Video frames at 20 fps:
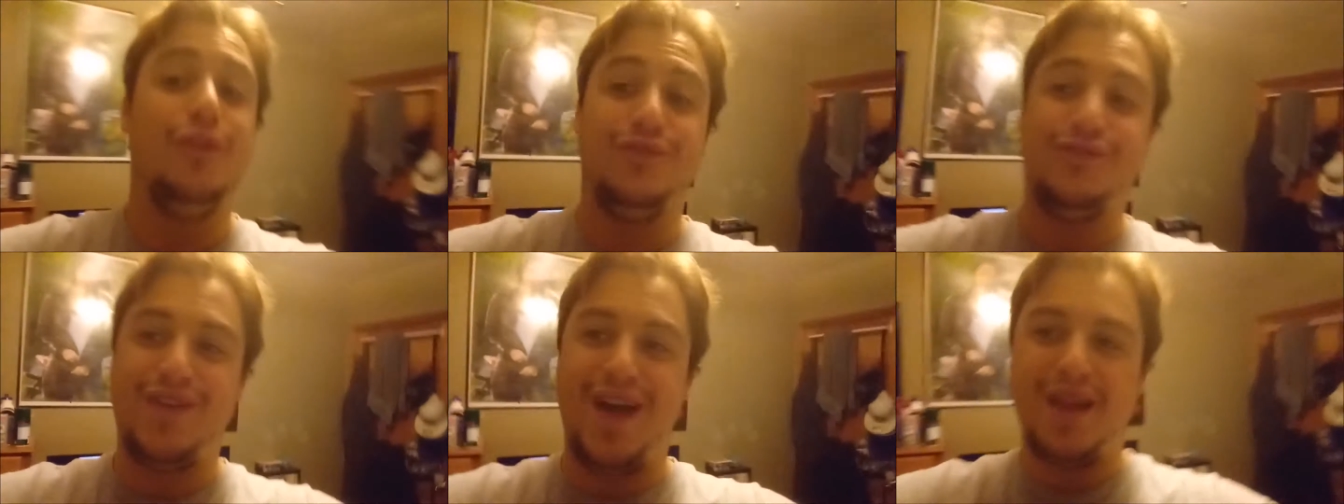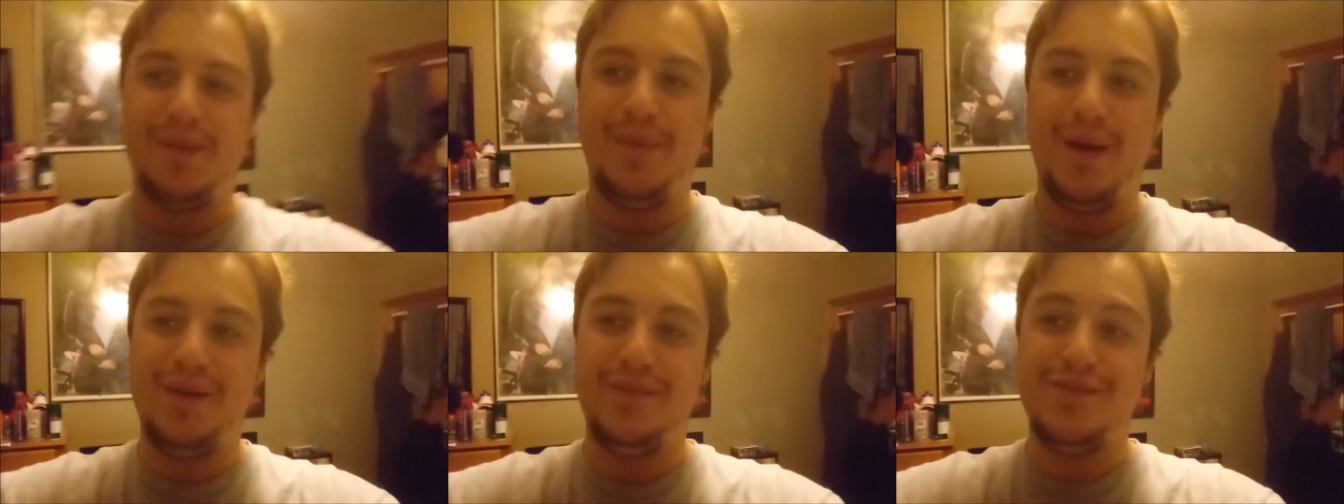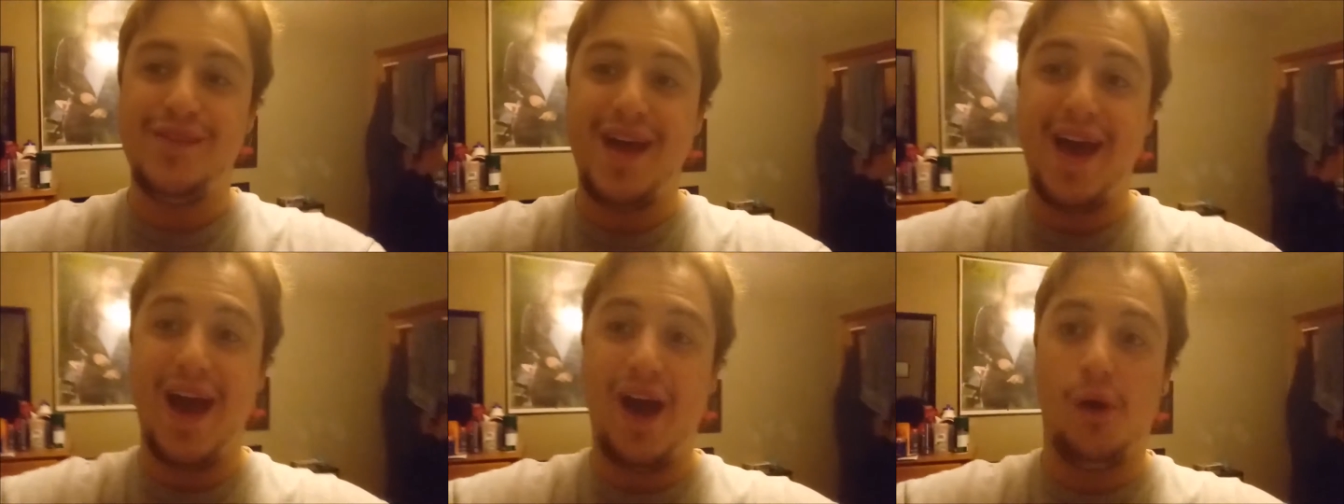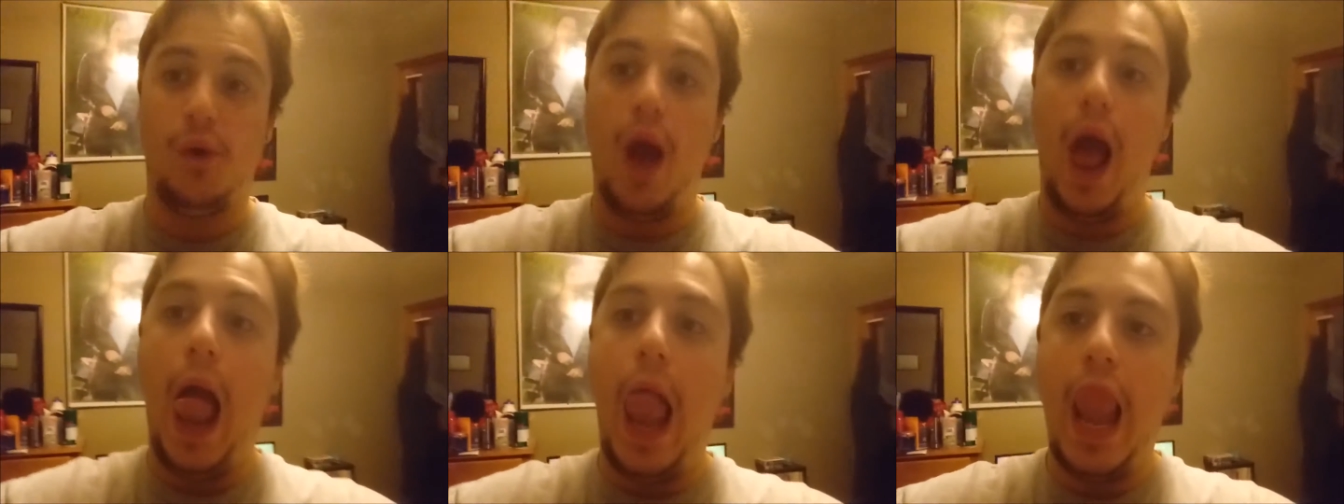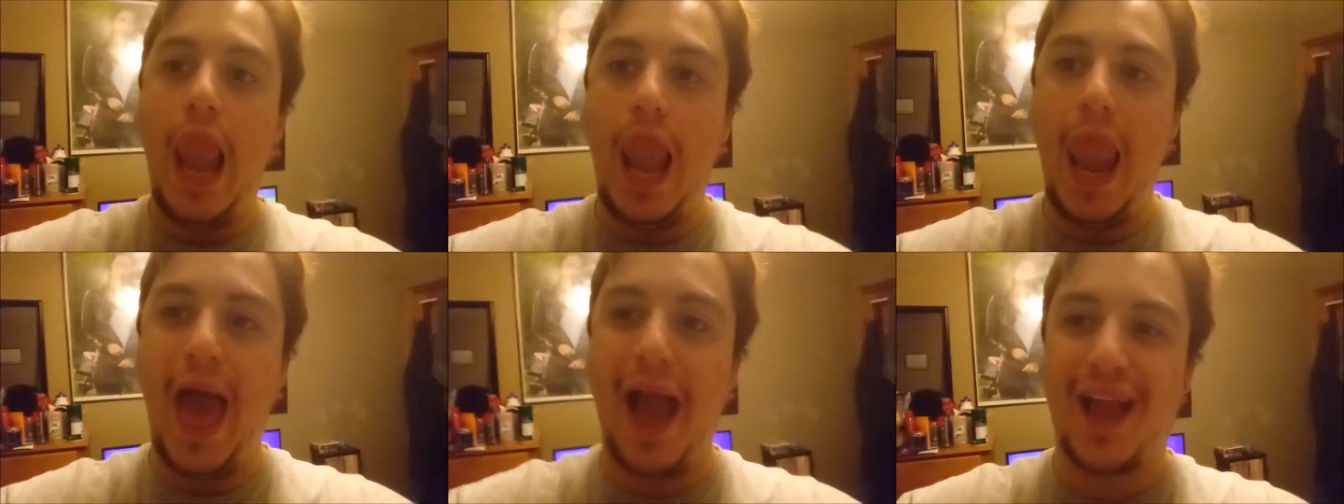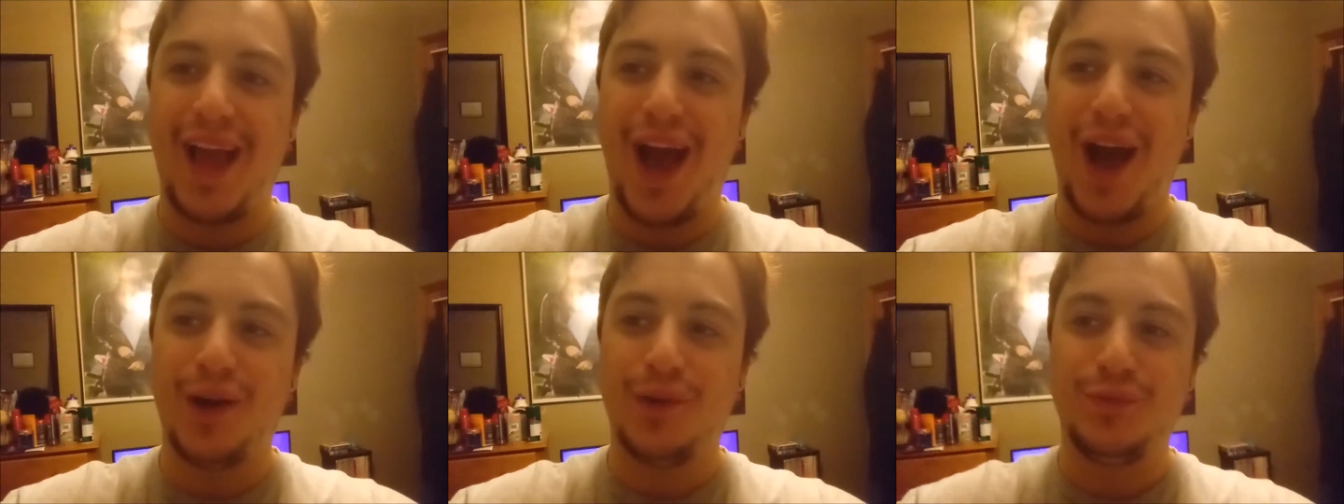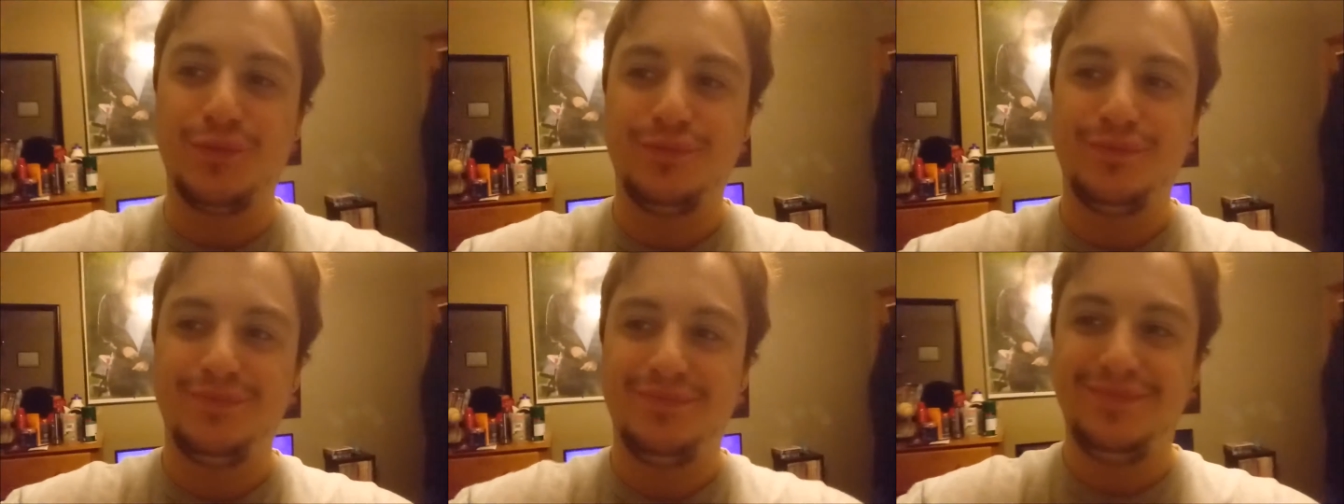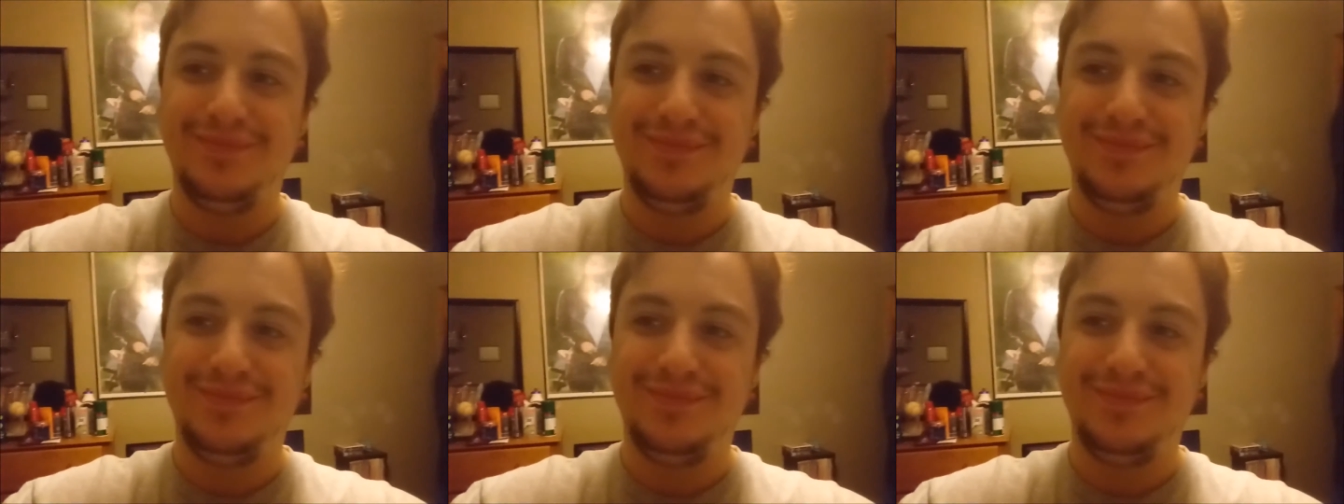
right about now. Lego.